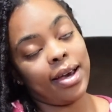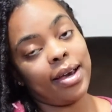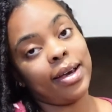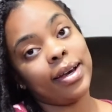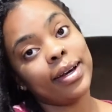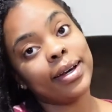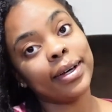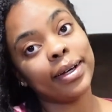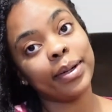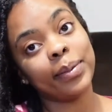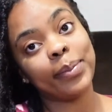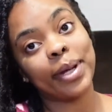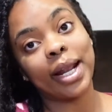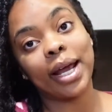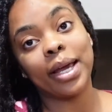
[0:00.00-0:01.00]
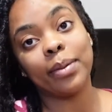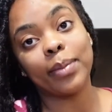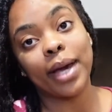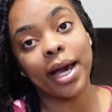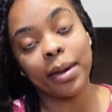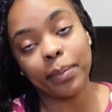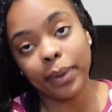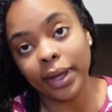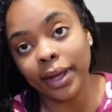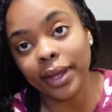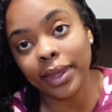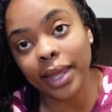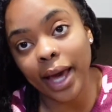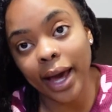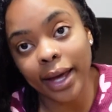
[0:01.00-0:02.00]
but I am happy
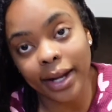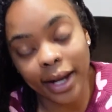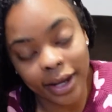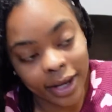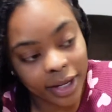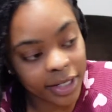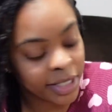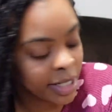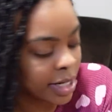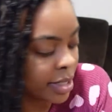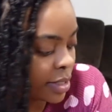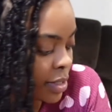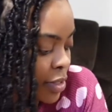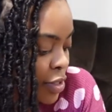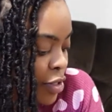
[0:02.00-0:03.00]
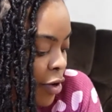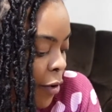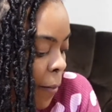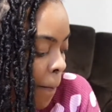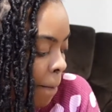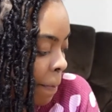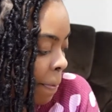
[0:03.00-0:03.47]
that I got it done. So